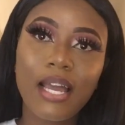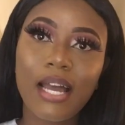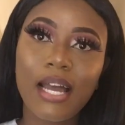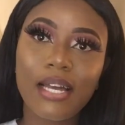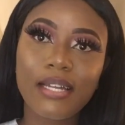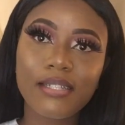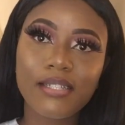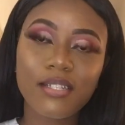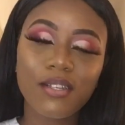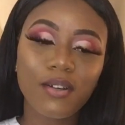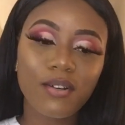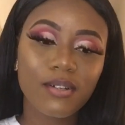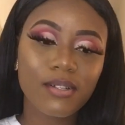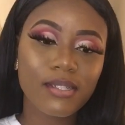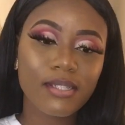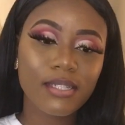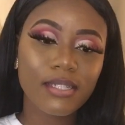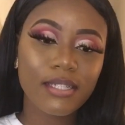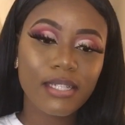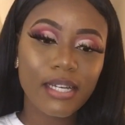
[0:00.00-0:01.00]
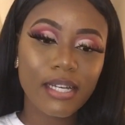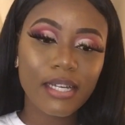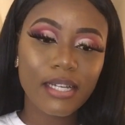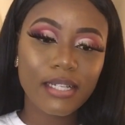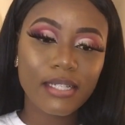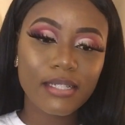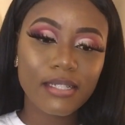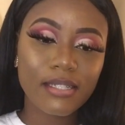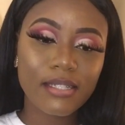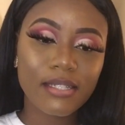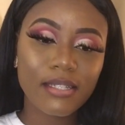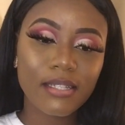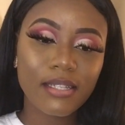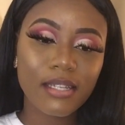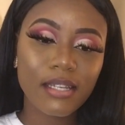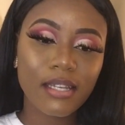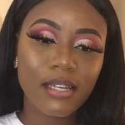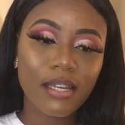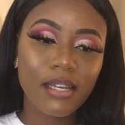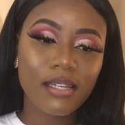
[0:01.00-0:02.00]
Antioxidants,
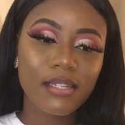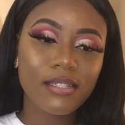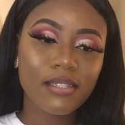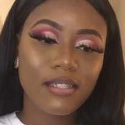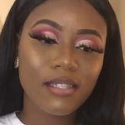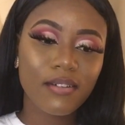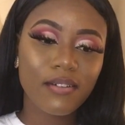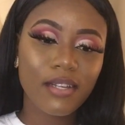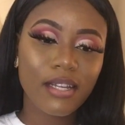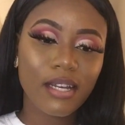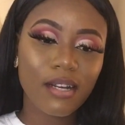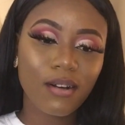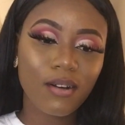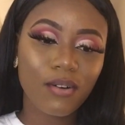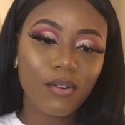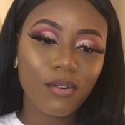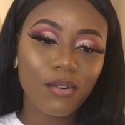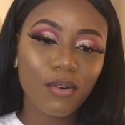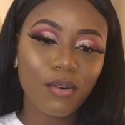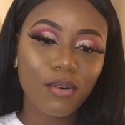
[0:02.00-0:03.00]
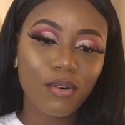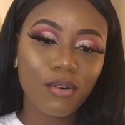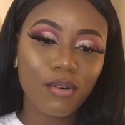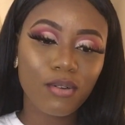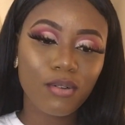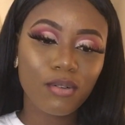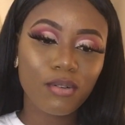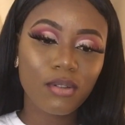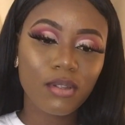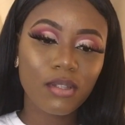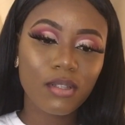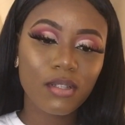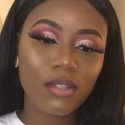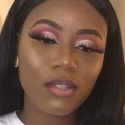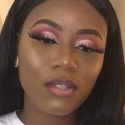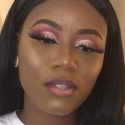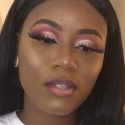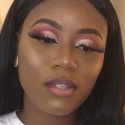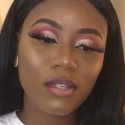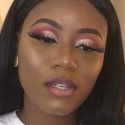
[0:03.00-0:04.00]
stearic alcohol.
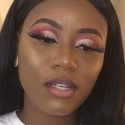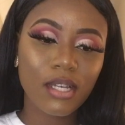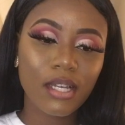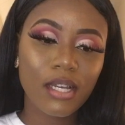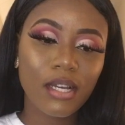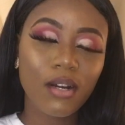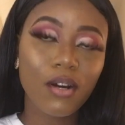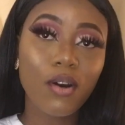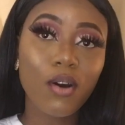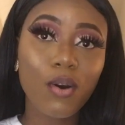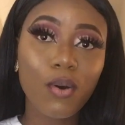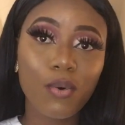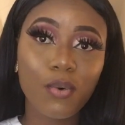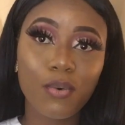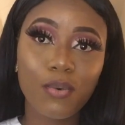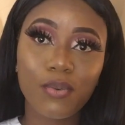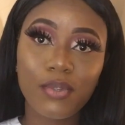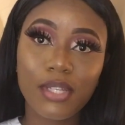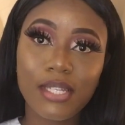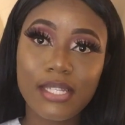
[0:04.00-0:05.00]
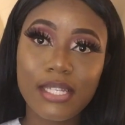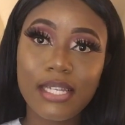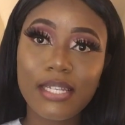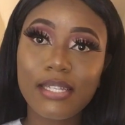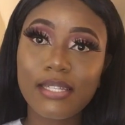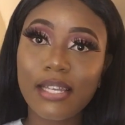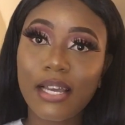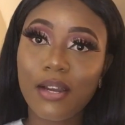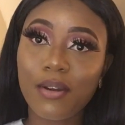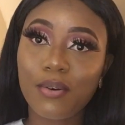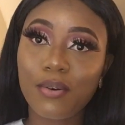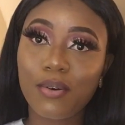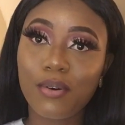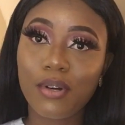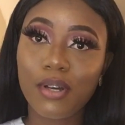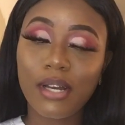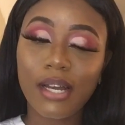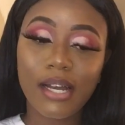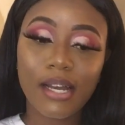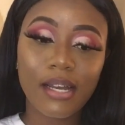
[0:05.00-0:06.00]
Oh, they said it's
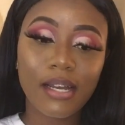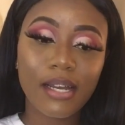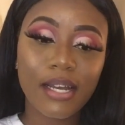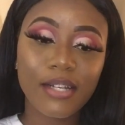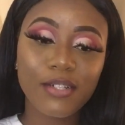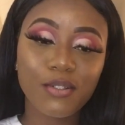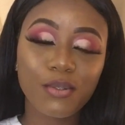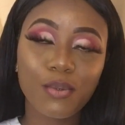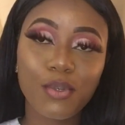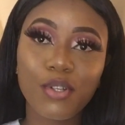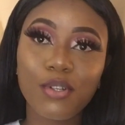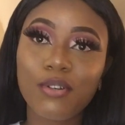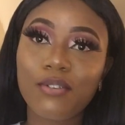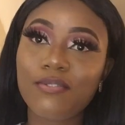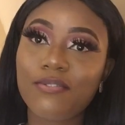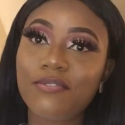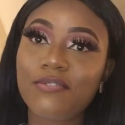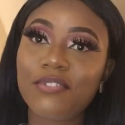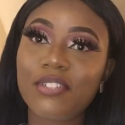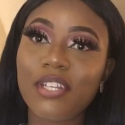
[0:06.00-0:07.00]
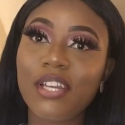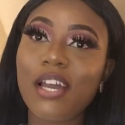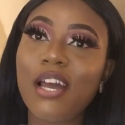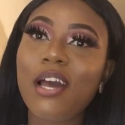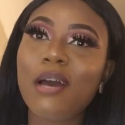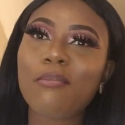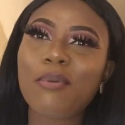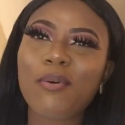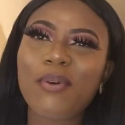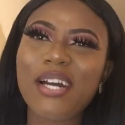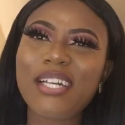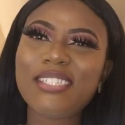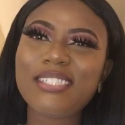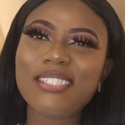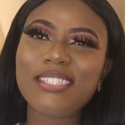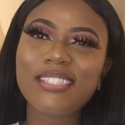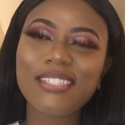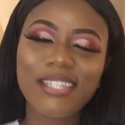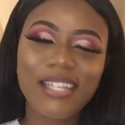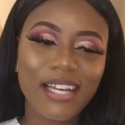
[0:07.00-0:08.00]
hydroquinone free, but why
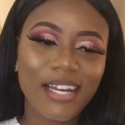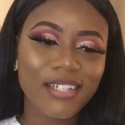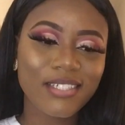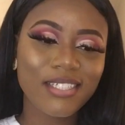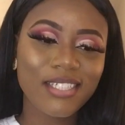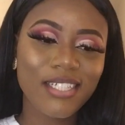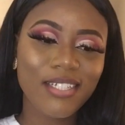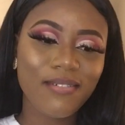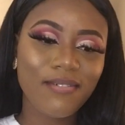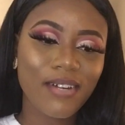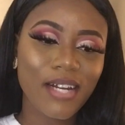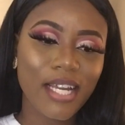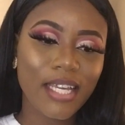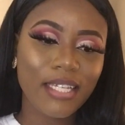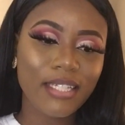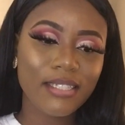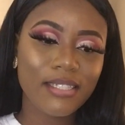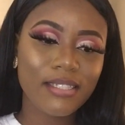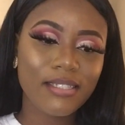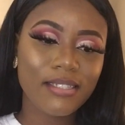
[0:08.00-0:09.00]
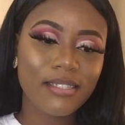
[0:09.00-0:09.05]
didn't they actually write